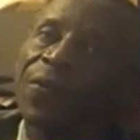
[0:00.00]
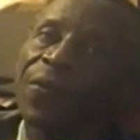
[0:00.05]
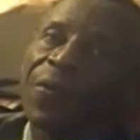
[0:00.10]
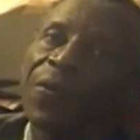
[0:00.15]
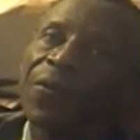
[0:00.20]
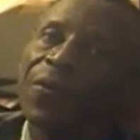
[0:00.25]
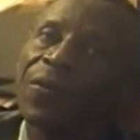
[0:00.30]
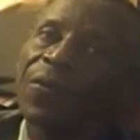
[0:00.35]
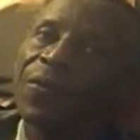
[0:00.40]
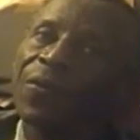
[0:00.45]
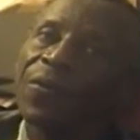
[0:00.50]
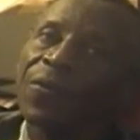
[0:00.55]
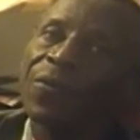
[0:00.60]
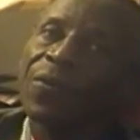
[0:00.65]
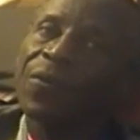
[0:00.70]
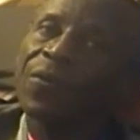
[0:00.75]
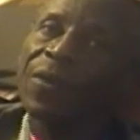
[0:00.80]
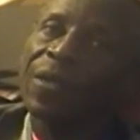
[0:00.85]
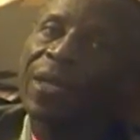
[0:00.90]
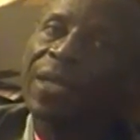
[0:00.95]
you
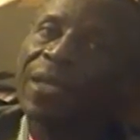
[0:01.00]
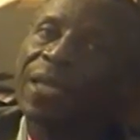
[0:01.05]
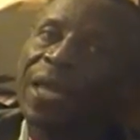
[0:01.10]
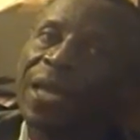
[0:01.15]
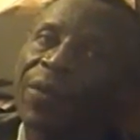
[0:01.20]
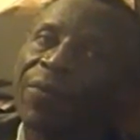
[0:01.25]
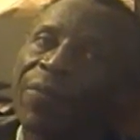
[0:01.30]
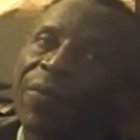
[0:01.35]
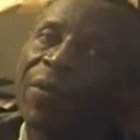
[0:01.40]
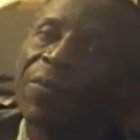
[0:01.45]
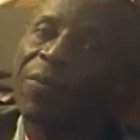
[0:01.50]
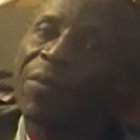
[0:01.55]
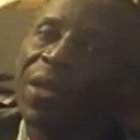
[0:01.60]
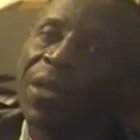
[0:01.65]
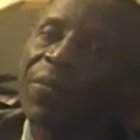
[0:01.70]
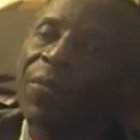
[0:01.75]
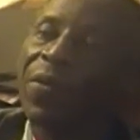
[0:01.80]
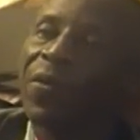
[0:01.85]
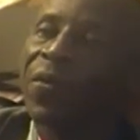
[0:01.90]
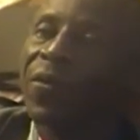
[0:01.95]
do not have
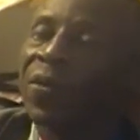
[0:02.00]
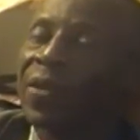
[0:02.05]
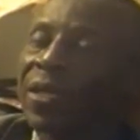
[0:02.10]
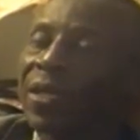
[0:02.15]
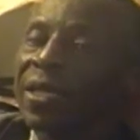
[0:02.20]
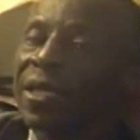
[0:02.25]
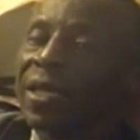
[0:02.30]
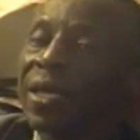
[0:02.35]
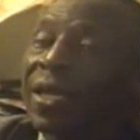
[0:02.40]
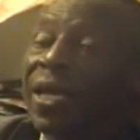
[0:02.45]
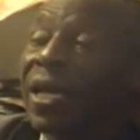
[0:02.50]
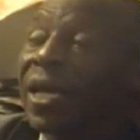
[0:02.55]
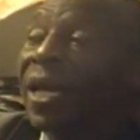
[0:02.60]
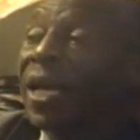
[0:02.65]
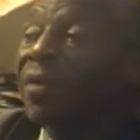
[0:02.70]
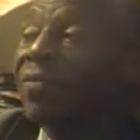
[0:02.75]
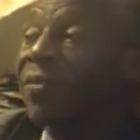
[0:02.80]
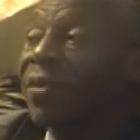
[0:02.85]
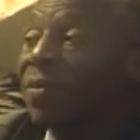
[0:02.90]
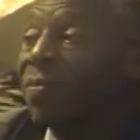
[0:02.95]
memory
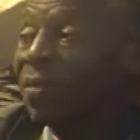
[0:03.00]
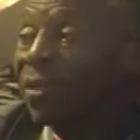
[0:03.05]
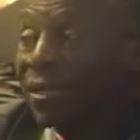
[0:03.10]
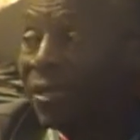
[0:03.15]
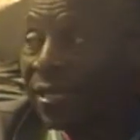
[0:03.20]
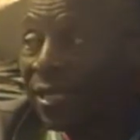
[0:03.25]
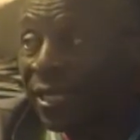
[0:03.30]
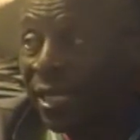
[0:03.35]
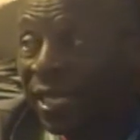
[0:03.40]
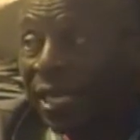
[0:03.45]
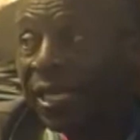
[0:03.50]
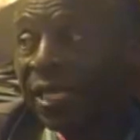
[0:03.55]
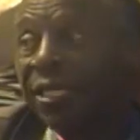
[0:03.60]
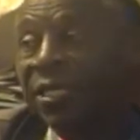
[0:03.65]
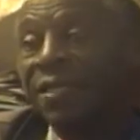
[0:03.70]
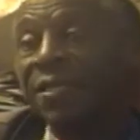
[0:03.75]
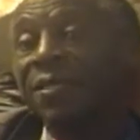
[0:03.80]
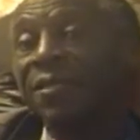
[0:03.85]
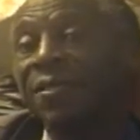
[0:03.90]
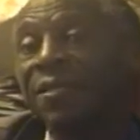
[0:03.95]
of the
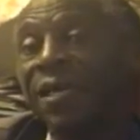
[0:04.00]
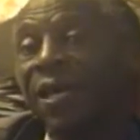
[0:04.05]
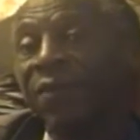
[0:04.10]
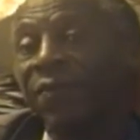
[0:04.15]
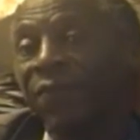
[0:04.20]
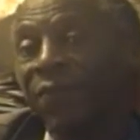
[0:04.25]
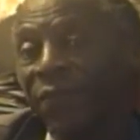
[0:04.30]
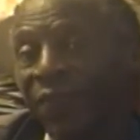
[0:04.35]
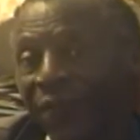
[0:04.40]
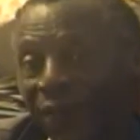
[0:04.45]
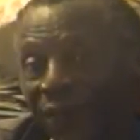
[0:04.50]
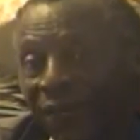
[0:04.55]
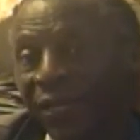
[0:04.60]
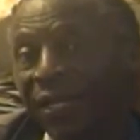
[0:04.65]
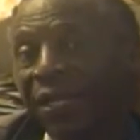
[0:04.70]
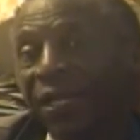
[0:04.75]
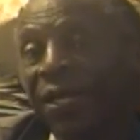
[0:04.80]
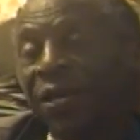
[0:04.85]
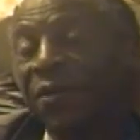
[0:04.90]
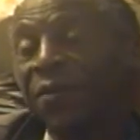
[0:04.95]
mistakes you have
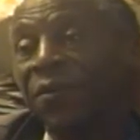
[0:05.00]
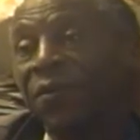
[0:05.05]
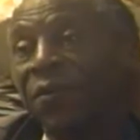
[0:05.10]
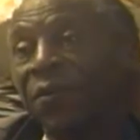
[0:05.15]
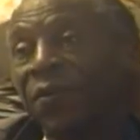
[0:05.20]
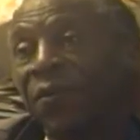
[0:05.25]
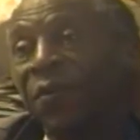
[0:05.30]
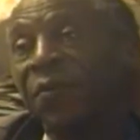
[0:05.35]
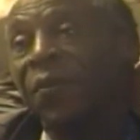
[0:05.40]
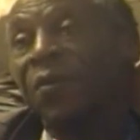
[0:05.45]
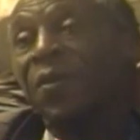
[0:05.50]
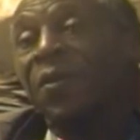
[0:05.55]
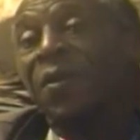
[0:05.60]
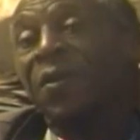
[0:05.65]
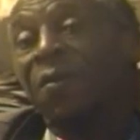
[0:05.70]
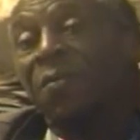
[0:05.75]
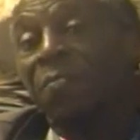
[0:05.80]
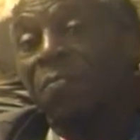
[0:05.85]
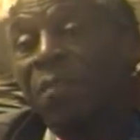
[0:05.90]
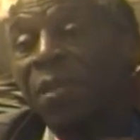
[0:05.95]
done or your
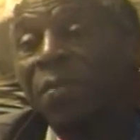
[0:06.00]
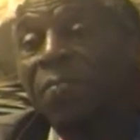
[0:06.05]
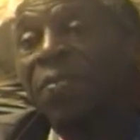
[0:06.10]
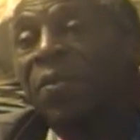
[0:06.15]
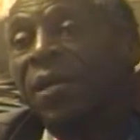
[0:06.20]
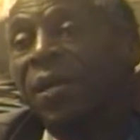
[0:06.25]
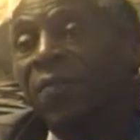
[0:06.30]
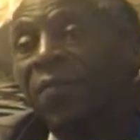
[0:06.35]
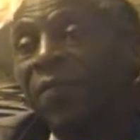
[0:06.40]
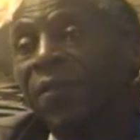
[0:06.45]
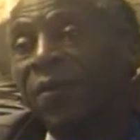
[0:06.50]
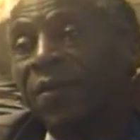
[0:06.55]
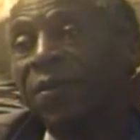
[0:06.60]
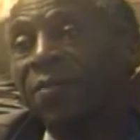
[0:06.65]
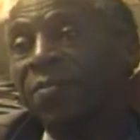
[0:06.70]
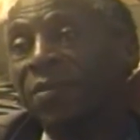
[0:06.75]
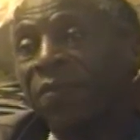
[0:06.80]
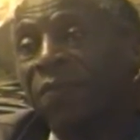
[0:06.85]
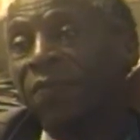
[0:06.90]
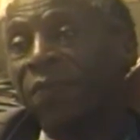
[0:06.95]
people have
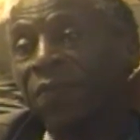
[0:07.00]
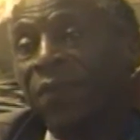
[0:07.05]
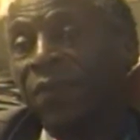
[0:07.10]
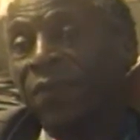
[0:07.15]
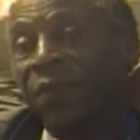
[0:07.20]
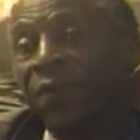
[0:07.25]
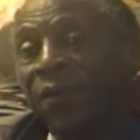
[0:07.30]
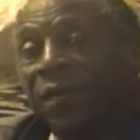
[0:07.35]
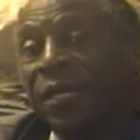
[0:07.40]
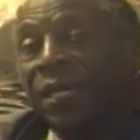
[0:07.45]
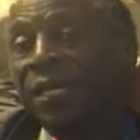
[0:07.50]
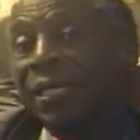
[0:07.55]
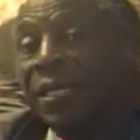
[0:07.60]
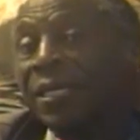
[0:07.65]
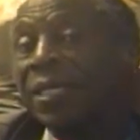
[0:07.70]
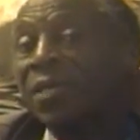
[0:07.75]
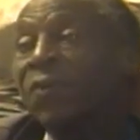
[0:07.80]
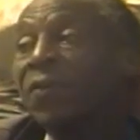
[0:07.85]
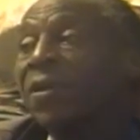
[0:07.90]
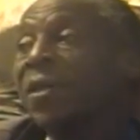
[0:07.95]
done before,
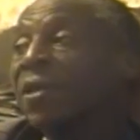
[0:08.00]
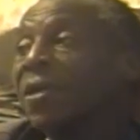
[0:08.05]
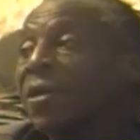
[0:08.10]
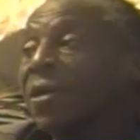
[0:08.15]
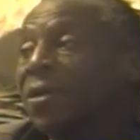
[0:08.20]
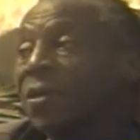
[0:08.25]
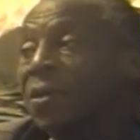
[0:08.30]
you will